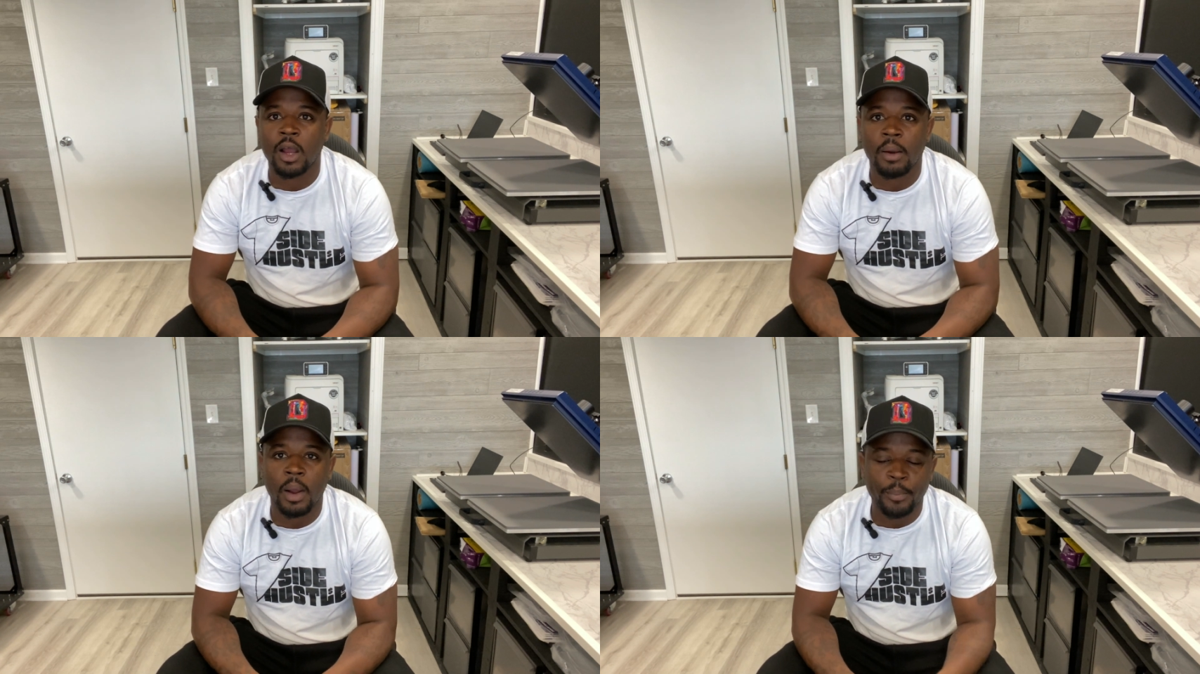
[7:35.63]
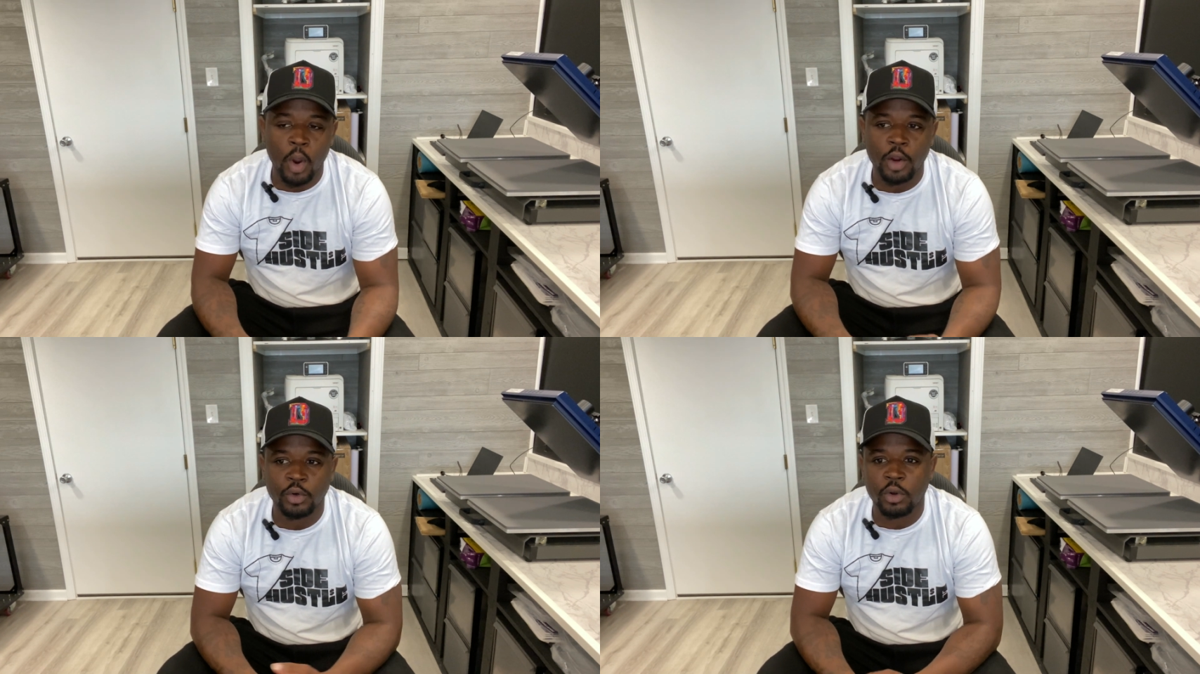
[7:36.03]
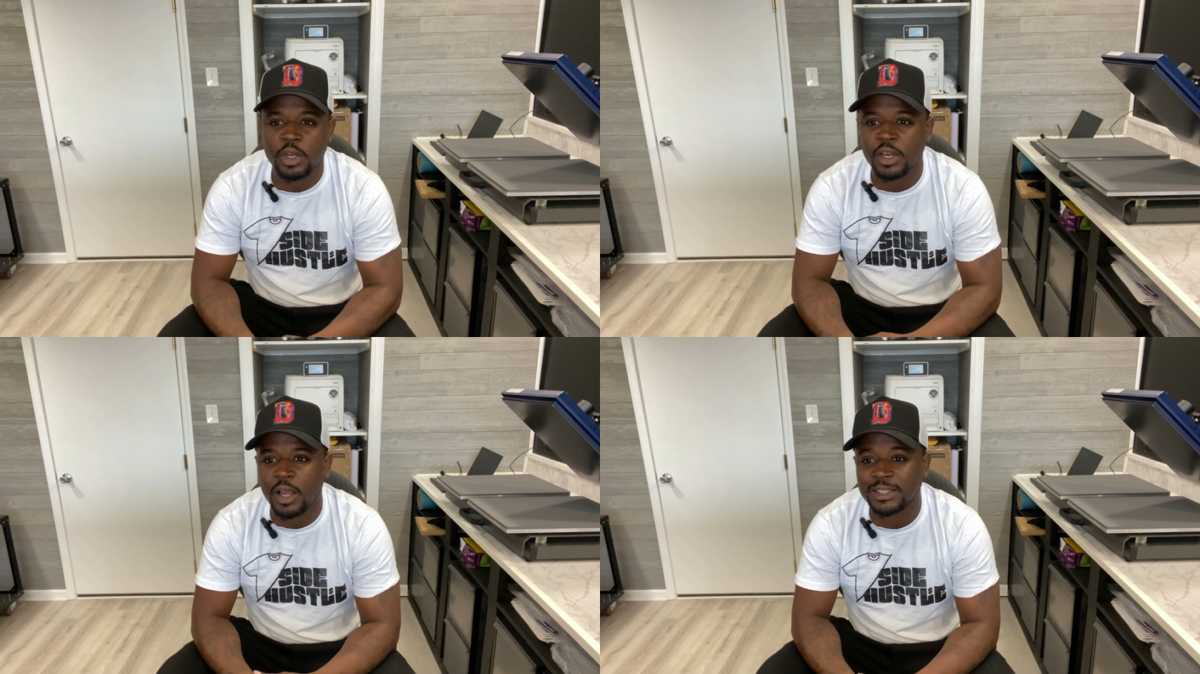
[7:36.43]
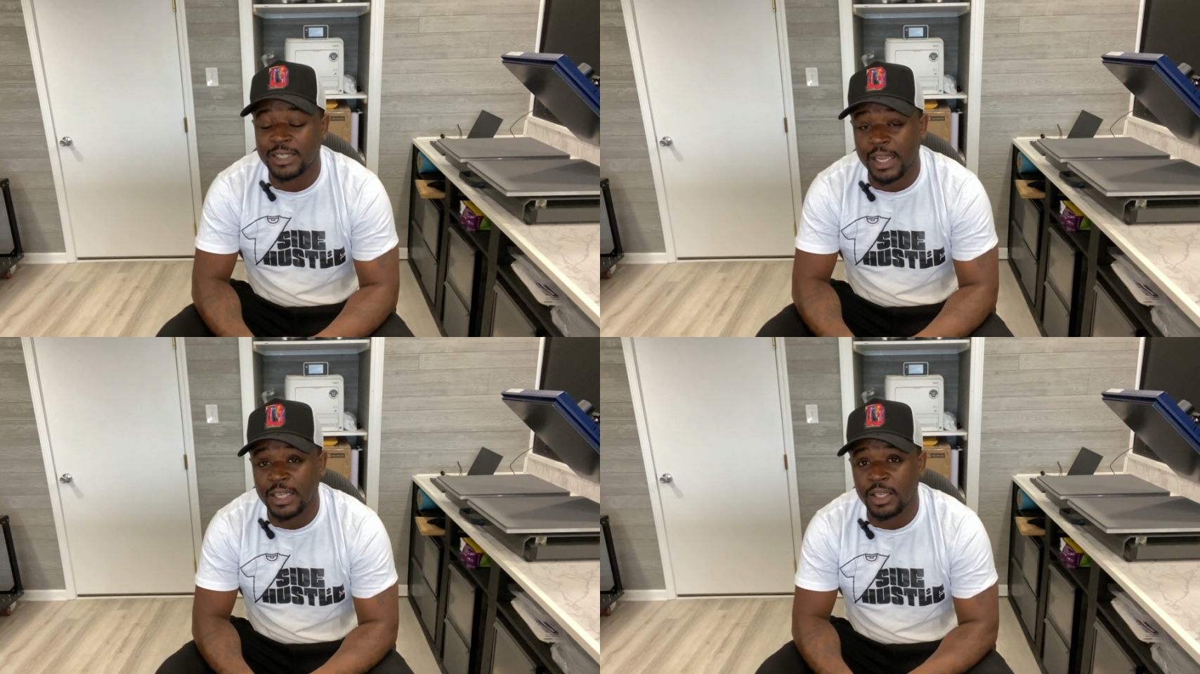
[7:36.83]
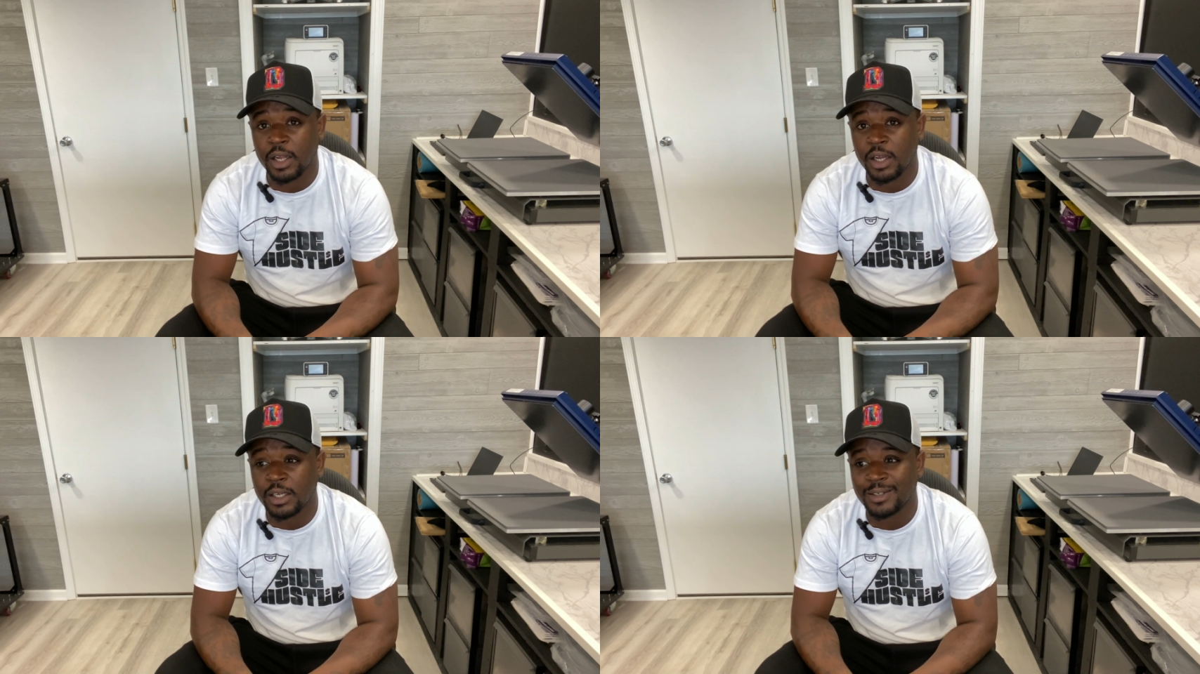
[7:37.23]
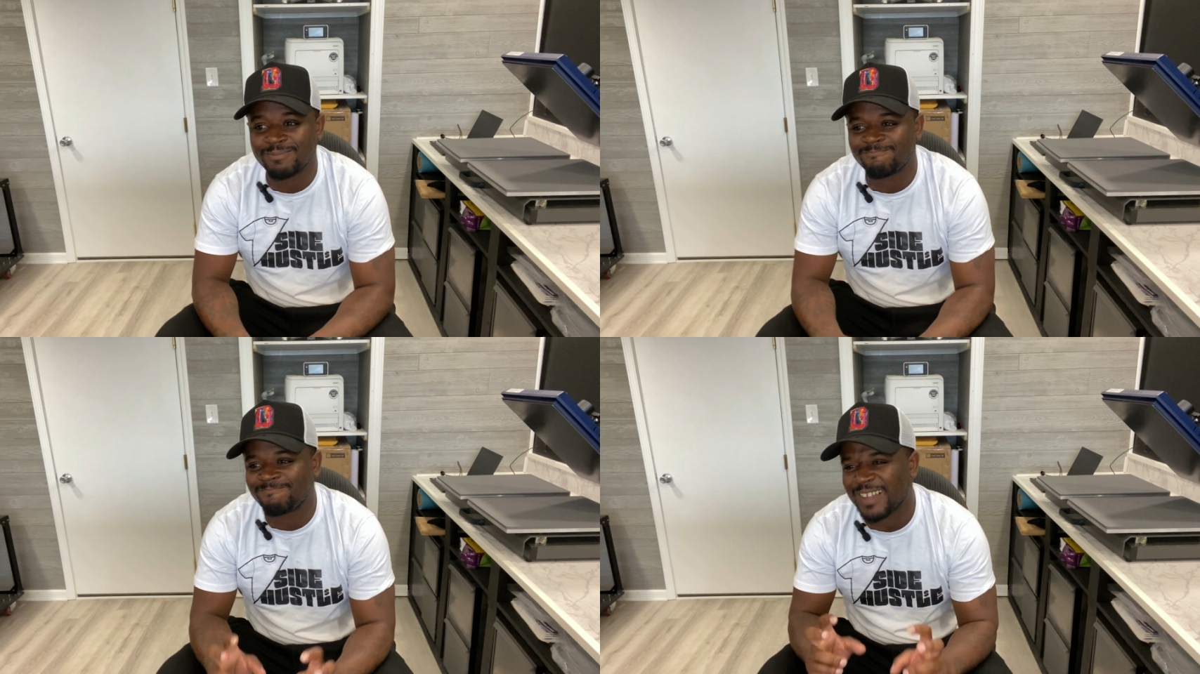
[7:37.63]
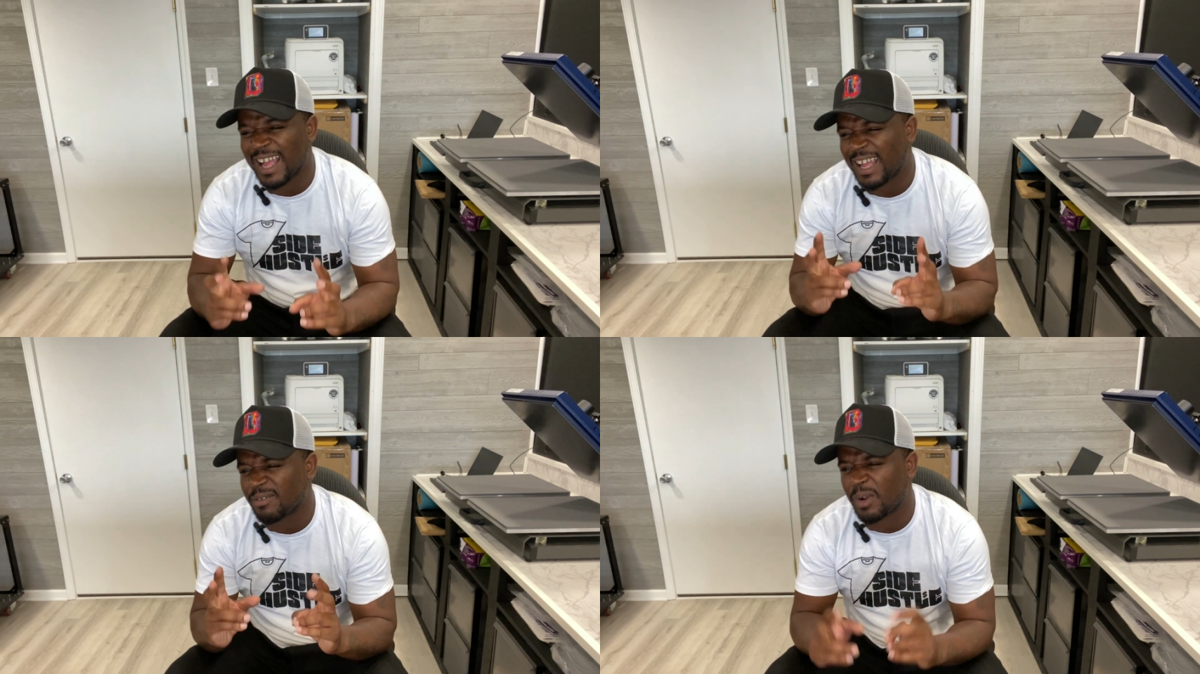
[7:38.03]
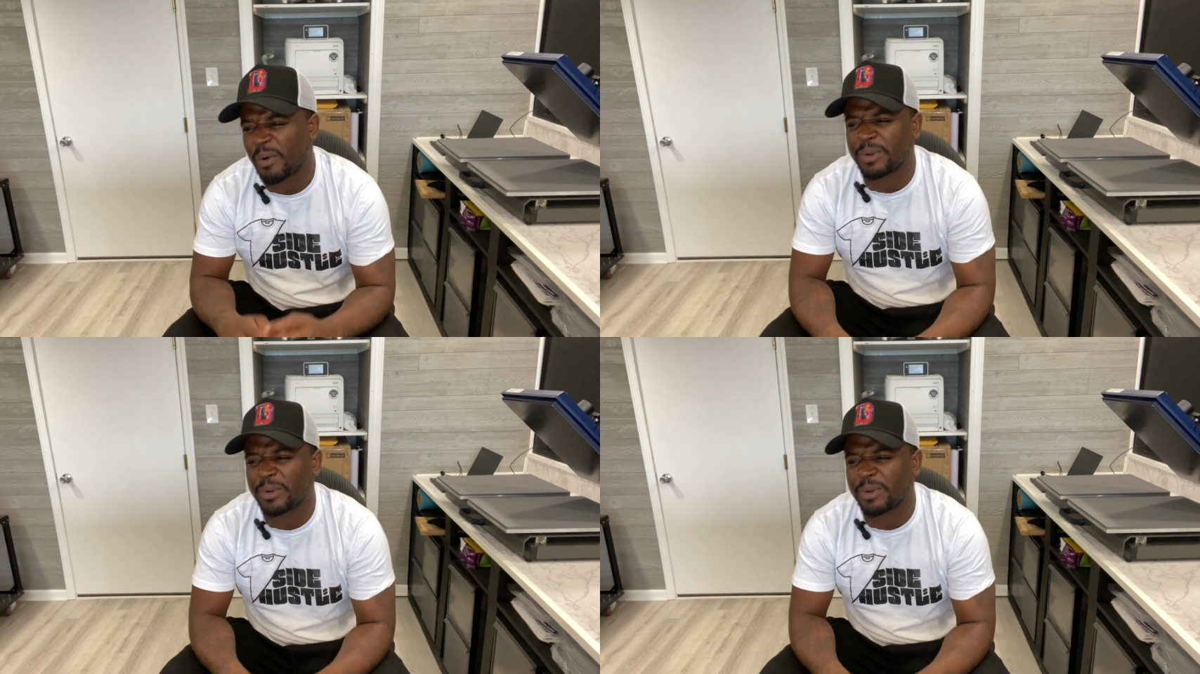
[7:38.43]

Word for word: Um, I'm partnering on a second. Um, I'm